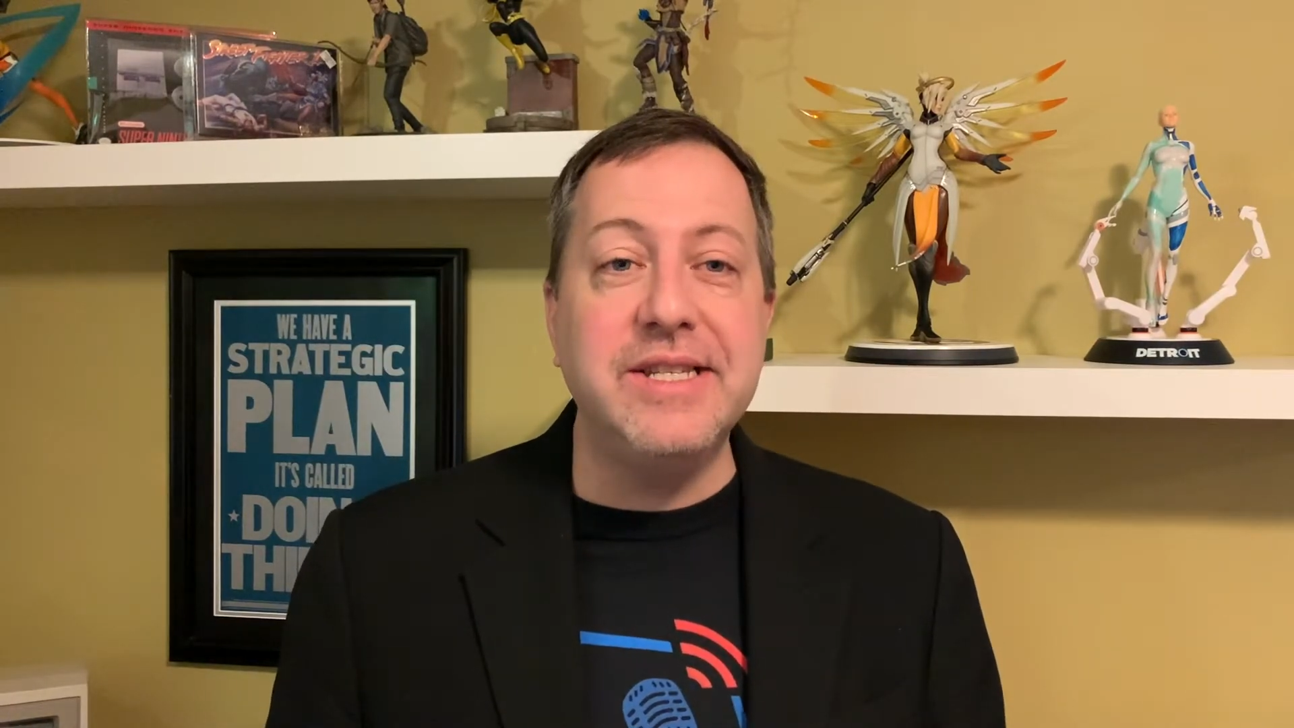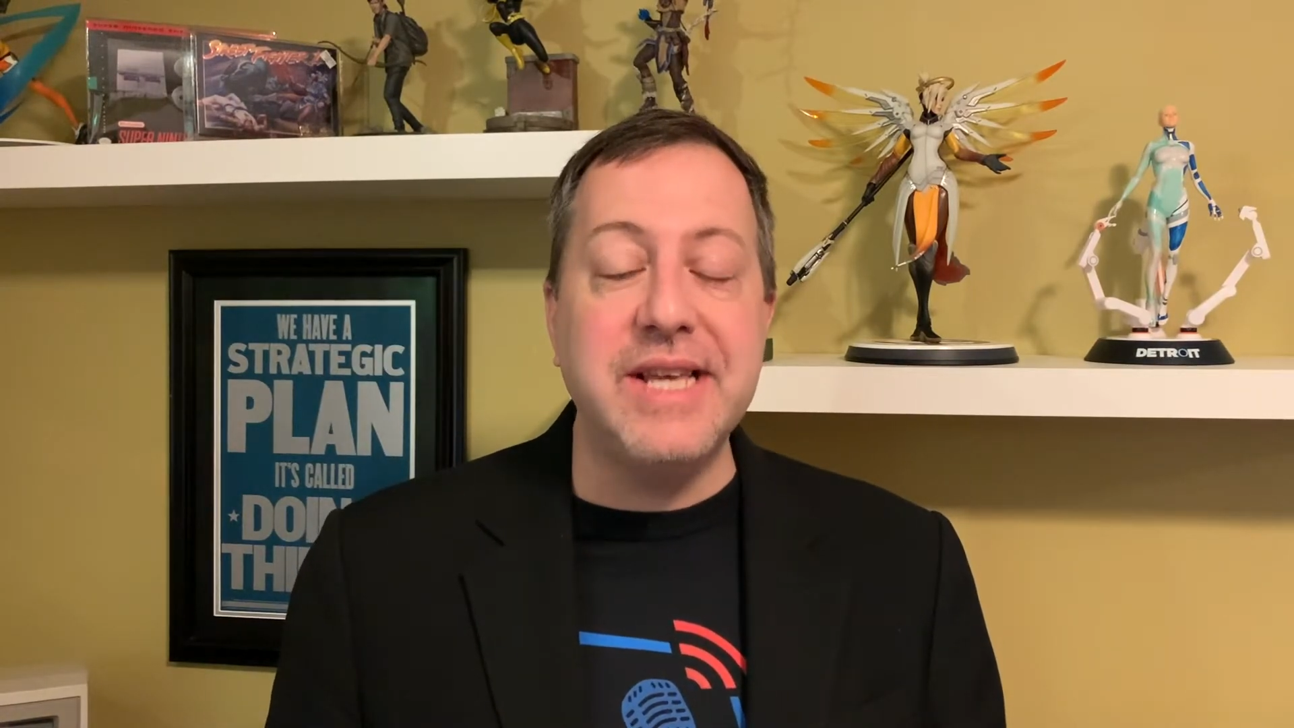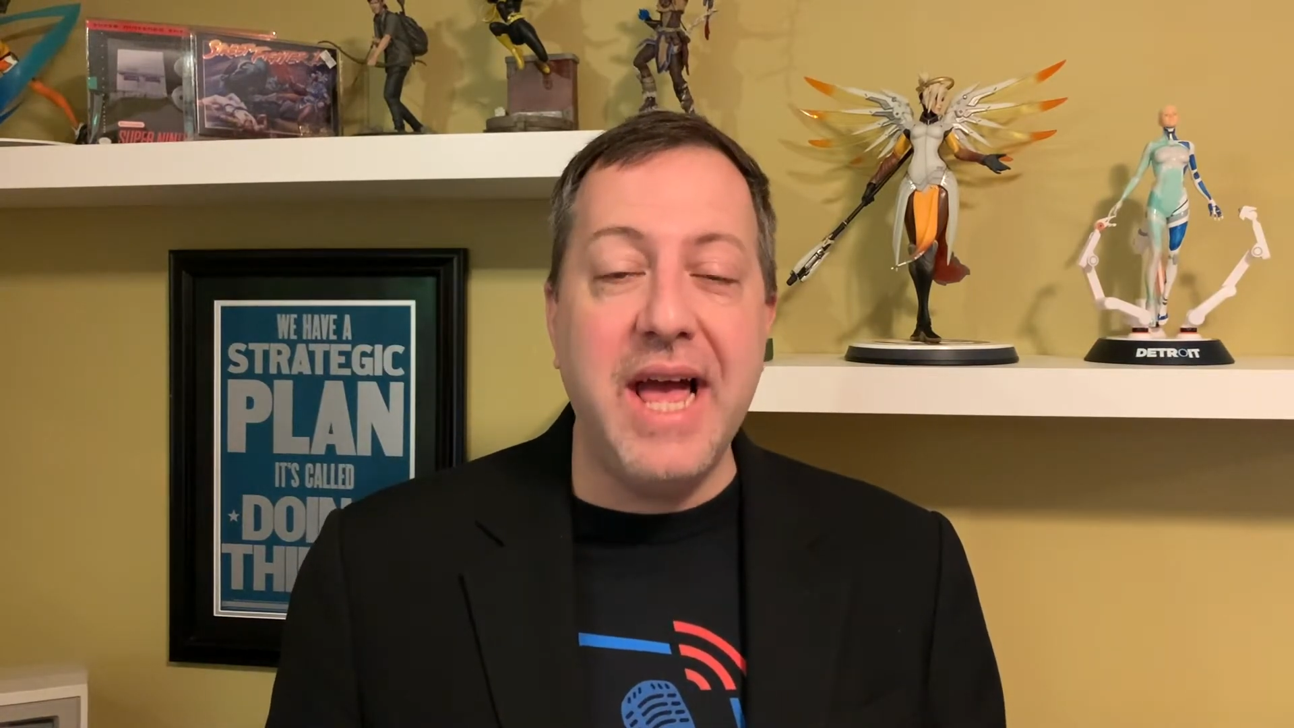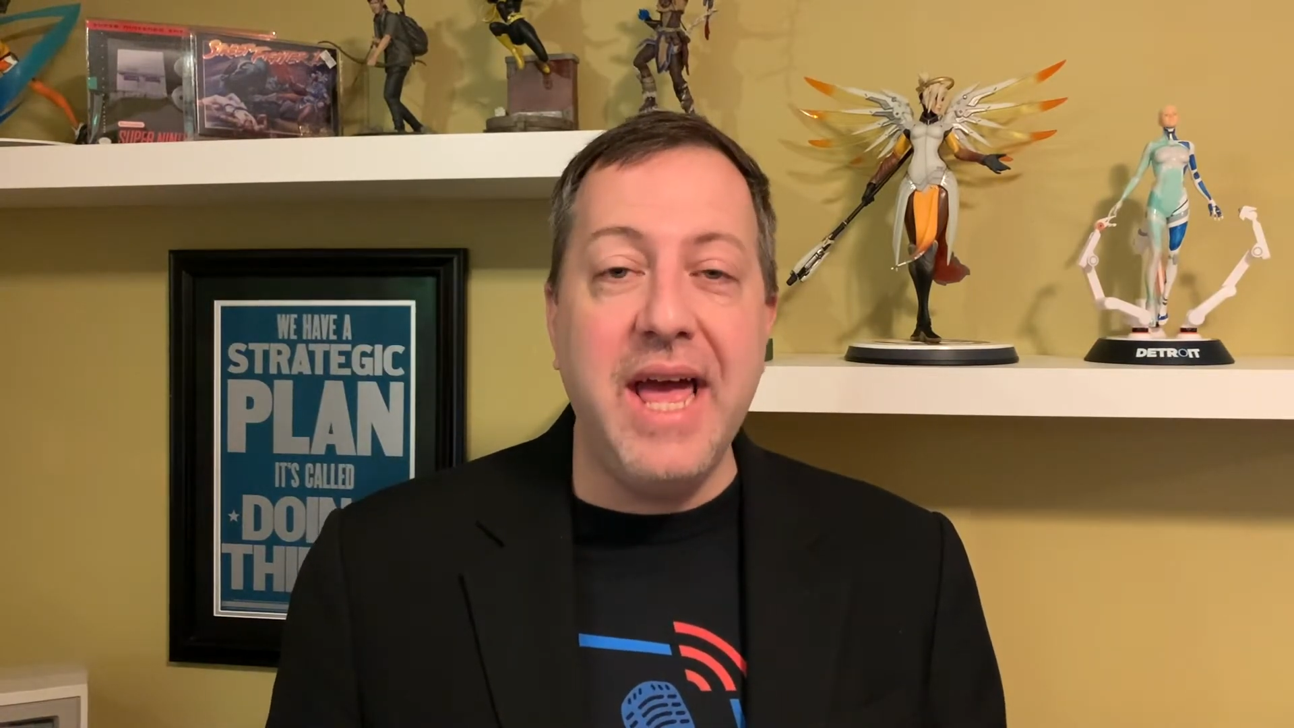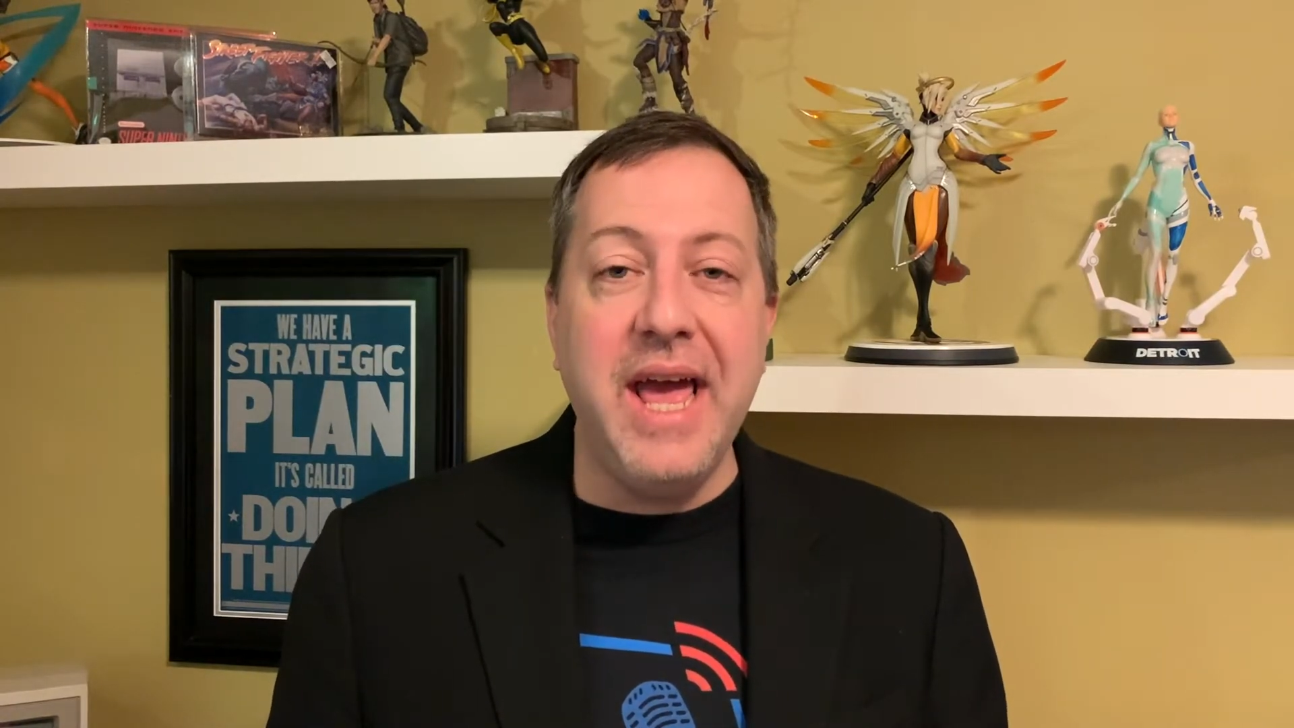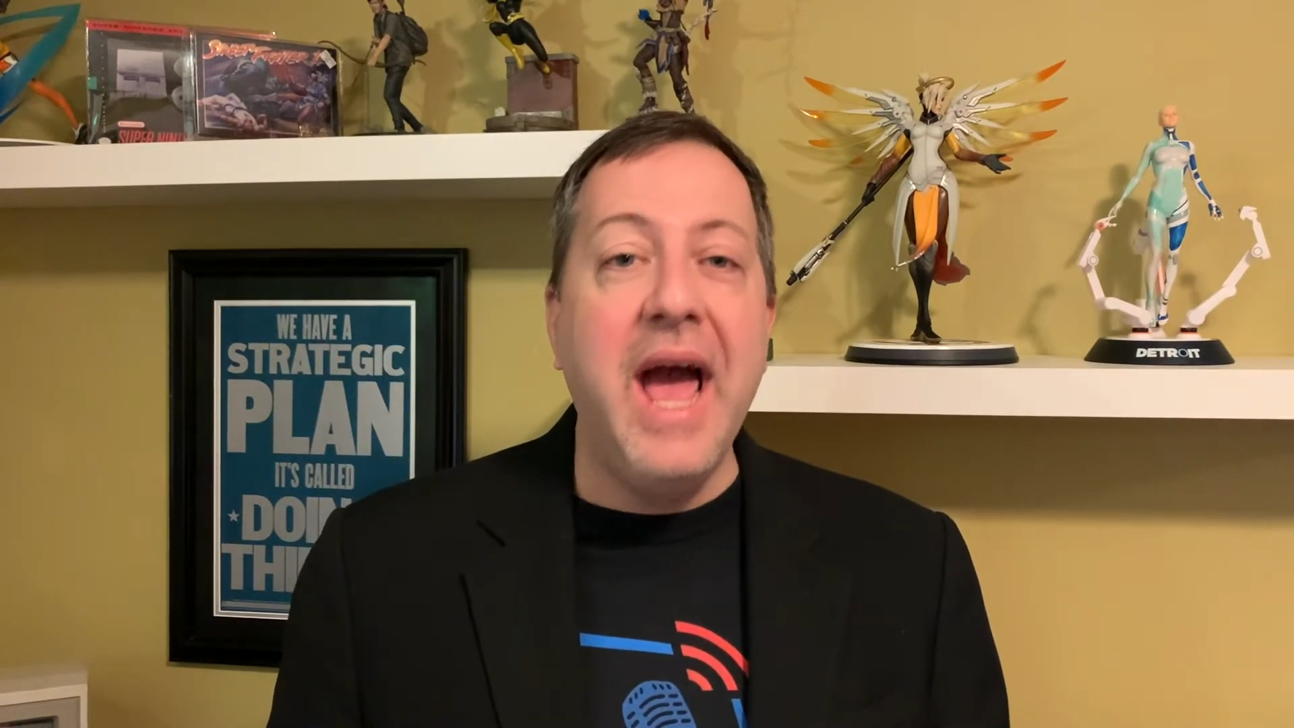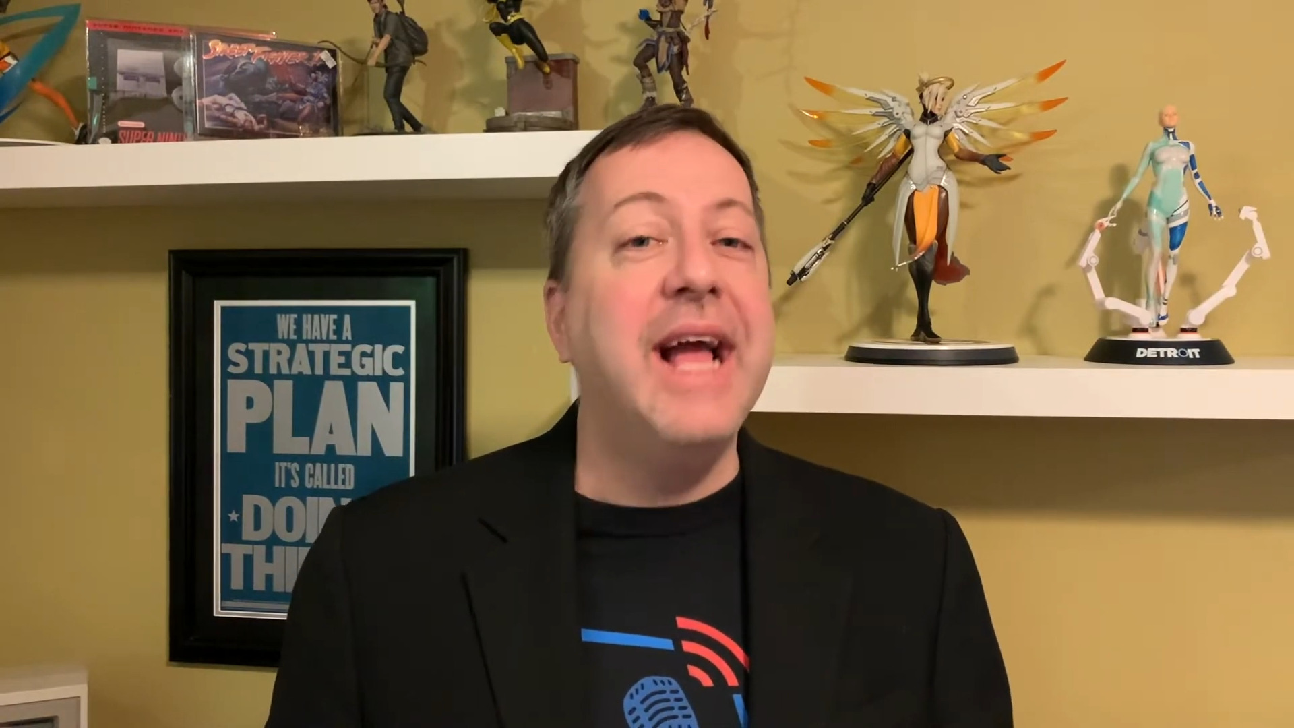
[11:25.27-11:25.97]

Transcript: say